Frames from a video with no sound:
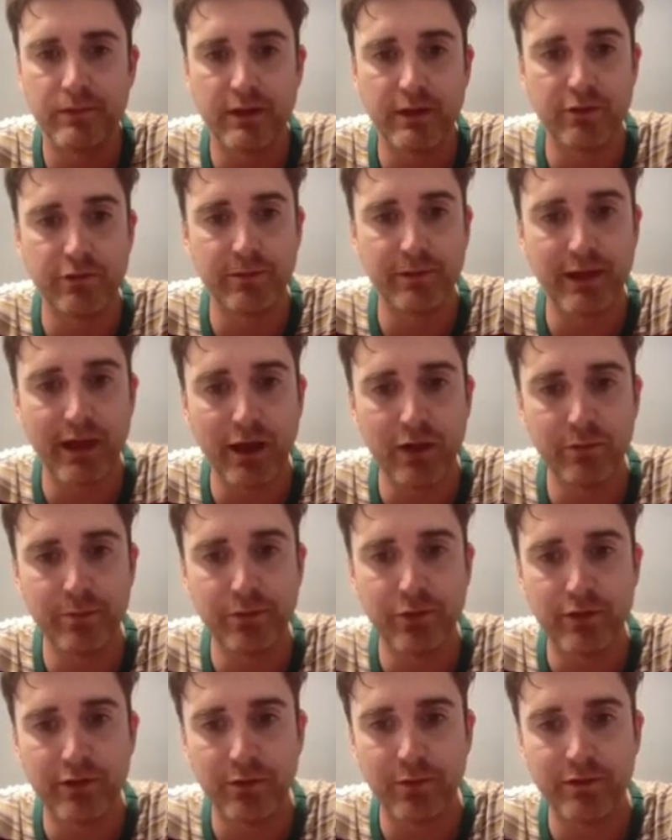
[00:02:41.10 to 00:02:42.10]
gives me the
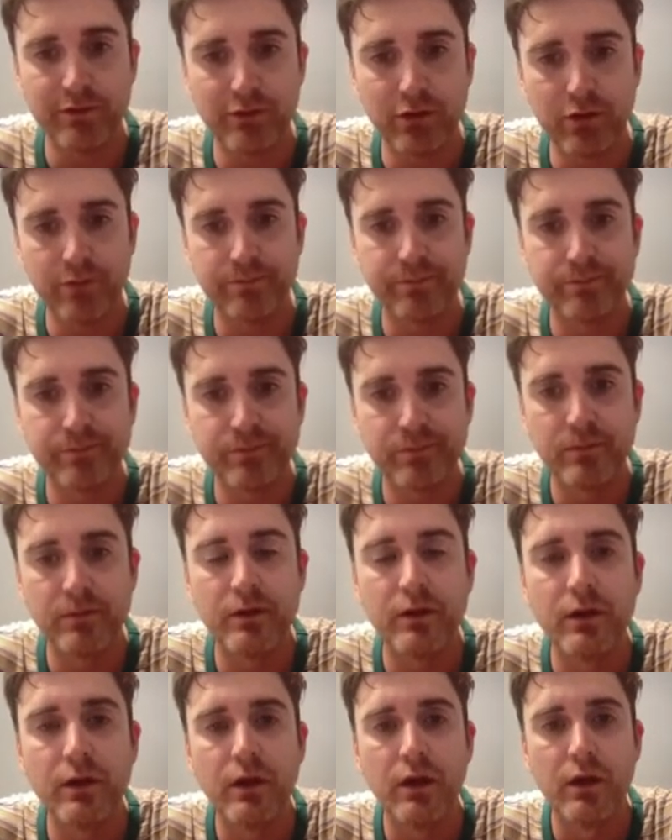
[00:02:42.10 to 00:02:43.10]
output that we saw.
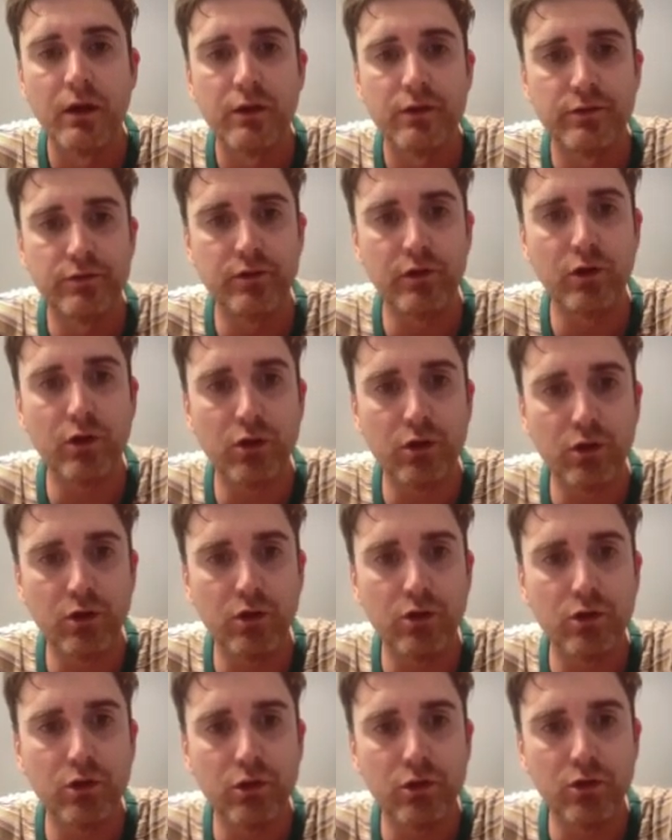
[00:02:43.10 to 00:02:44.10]

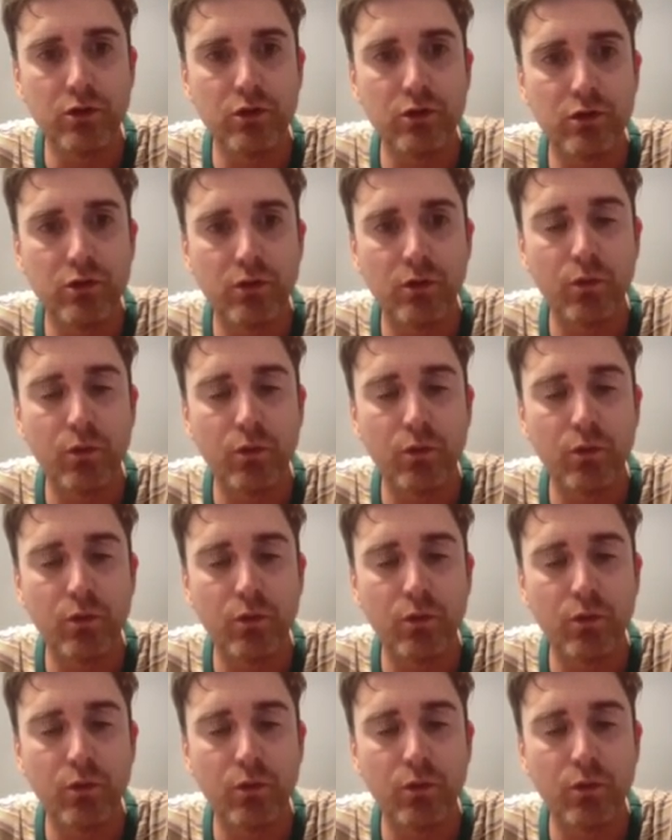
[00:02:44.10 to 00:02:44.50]
So